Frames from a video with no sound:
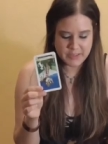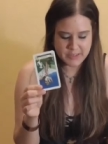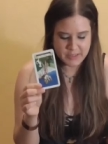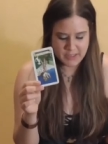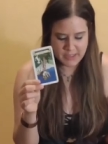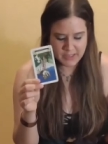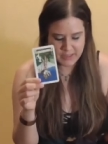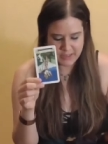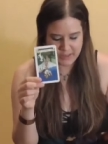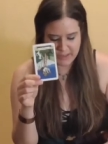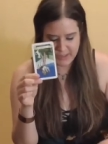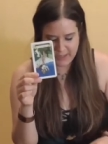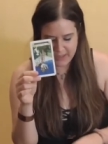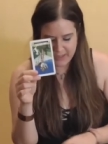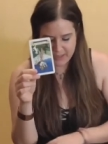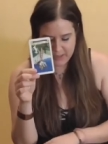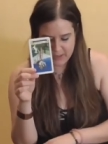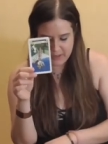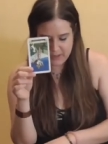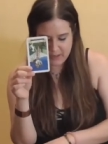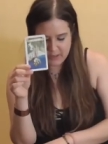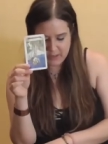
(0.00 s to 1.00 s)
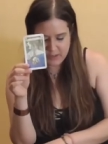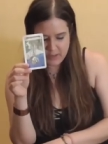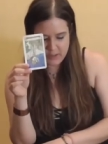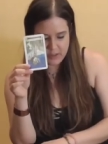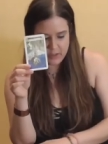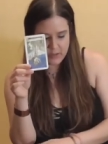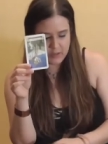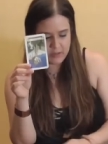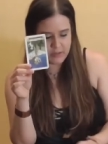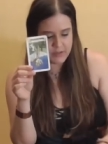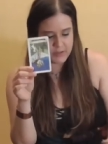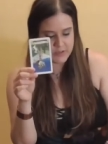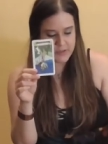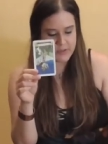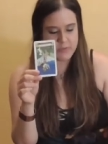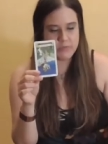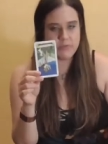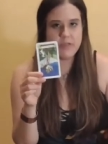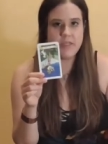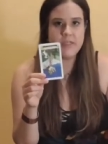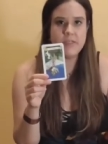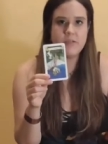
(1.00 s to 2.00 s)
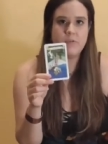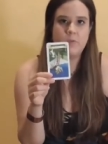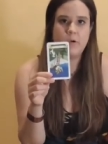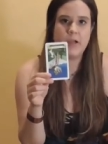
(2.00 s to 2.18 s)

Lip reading: It's kind of like there's a reason